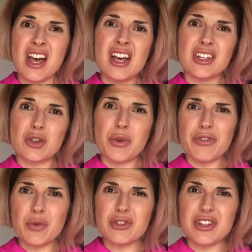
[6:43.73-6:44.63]
So if
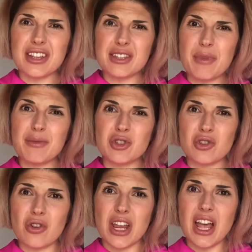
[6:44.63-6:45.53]
you're watching this, Mom,
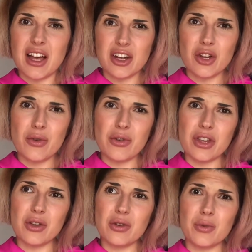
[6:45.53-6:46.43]
sorry, I know
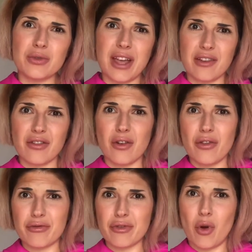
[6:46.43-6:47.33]
you wouldn't have
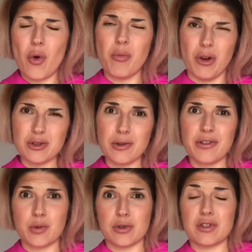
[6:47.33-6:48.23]
gone through the whole bottle
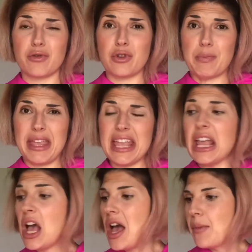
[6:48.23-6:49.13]
if it wasn't for
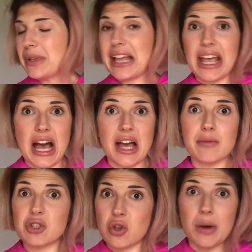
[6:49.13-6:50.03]
me, but like I
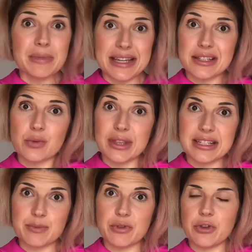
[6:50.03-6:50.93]
am so obsessed with
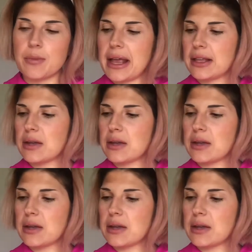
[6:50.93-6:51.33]
this perfume, and